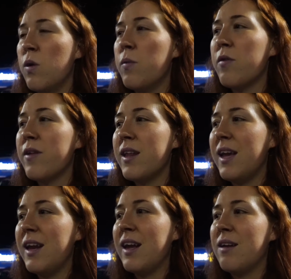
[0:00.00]
We weren't really
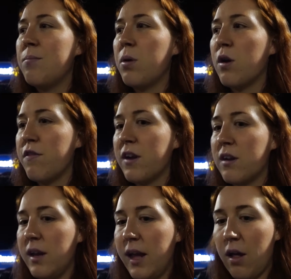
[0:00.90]
eating
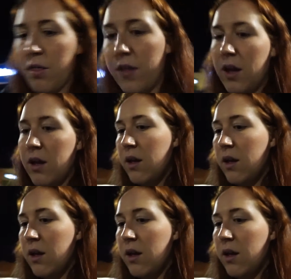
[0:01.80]
perfectly healthy.